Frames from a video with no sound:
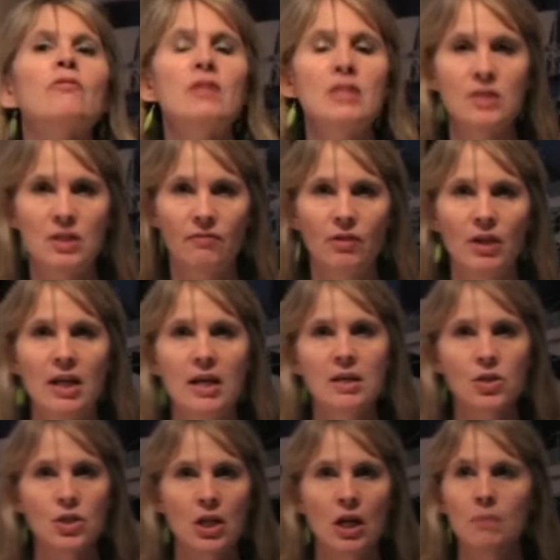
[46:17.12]
of these different
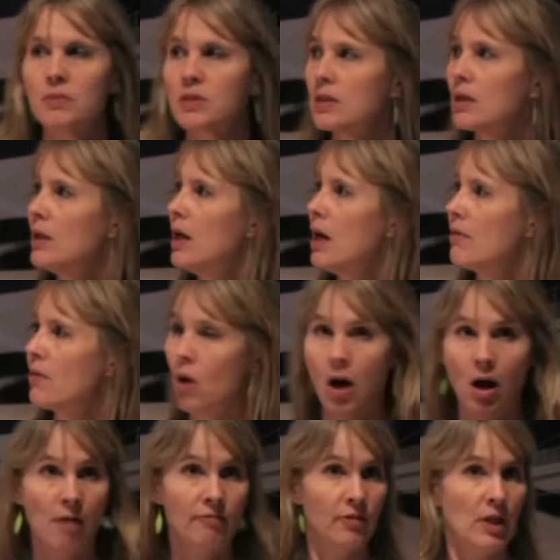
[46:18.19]
hand shapes. They're
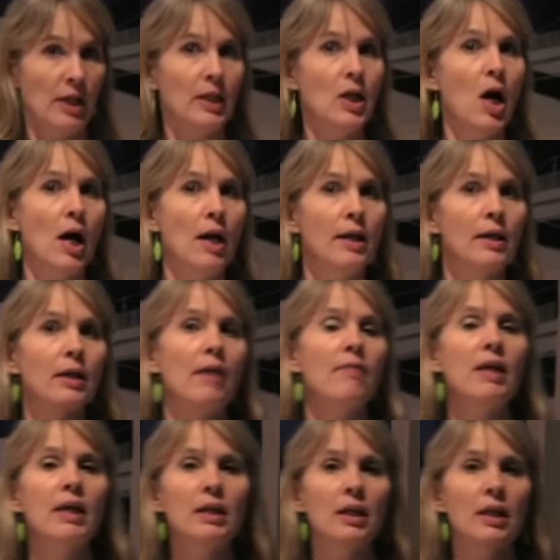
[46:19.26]
often iconic, and
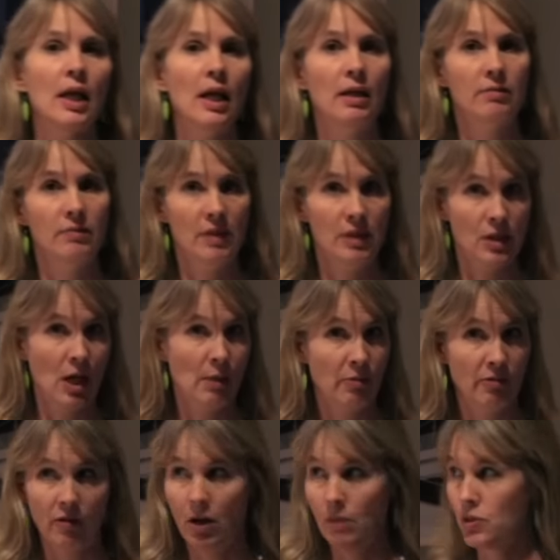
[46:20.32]
they indicate the type
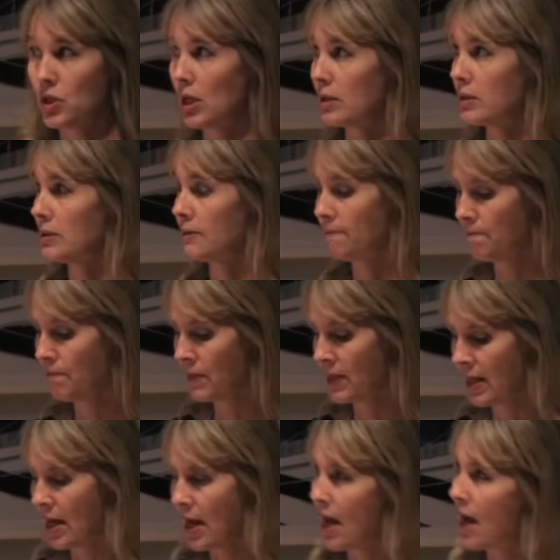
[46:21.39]
of object.
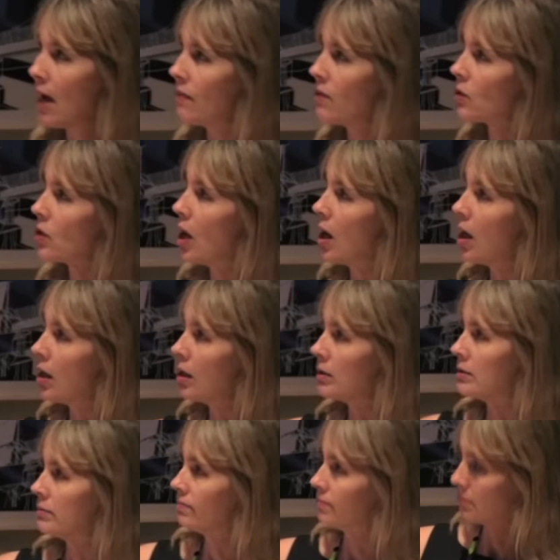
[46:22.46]
They're
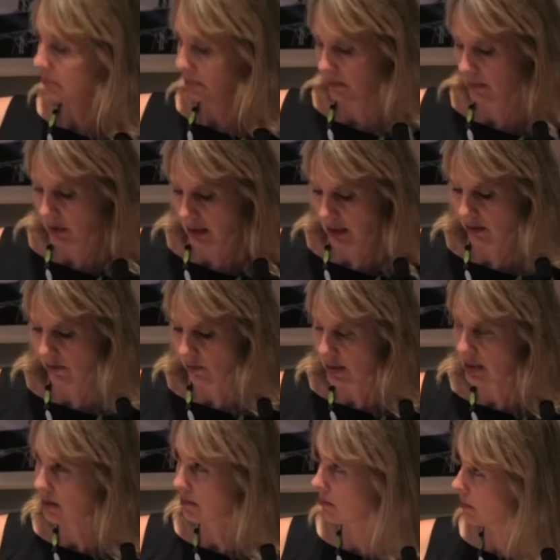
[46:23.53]
called, although
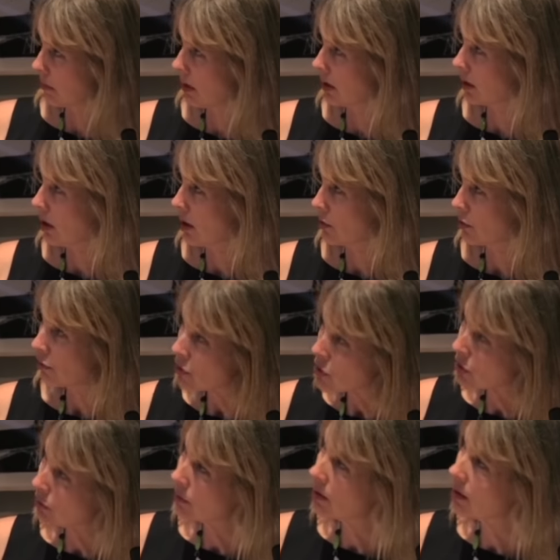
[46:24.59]
it's
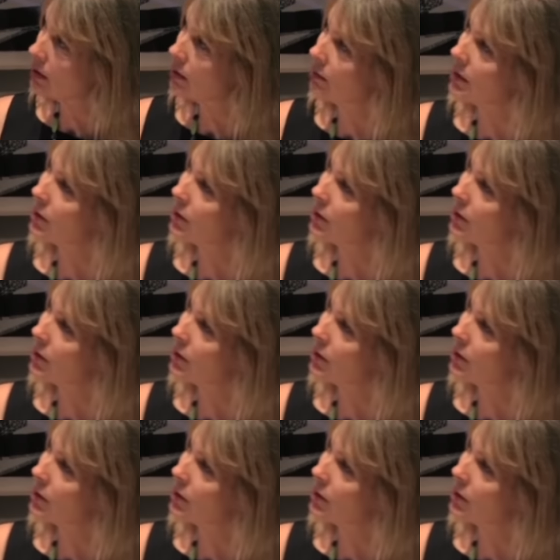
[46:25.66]
controversial within